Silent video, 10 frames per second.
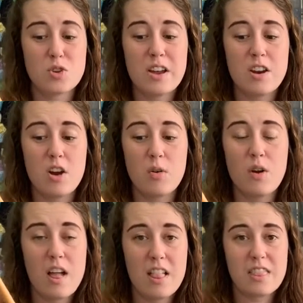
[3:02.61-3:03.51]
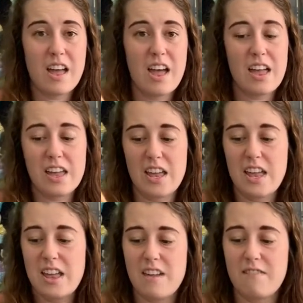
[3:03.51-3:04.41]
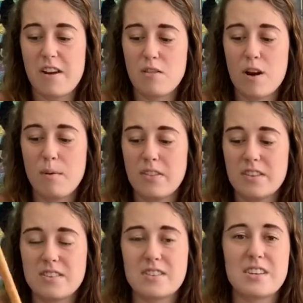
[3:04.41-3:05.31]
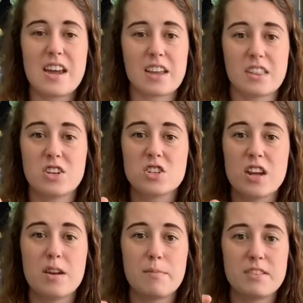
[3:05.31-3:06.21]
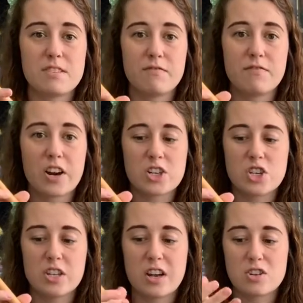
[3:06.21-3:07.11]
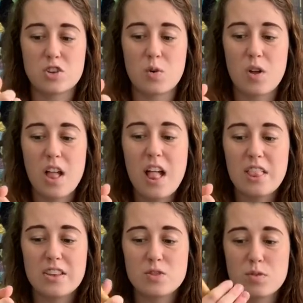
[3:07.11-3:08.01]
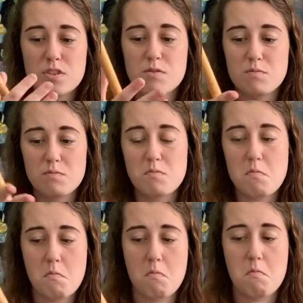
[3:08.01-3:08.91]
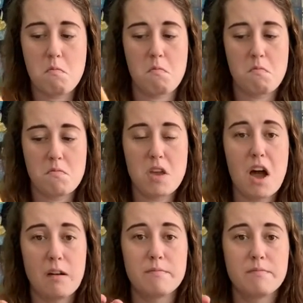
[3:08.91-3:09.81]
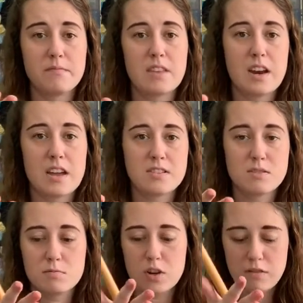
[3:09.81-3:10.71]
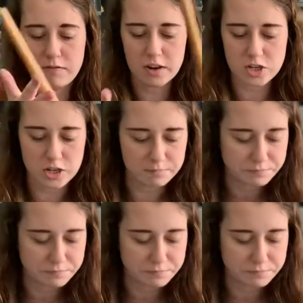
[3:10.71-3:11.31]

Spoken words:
So I know that if I rub on this stick, there's gonna be some friction there. So this one's, that has some good friction.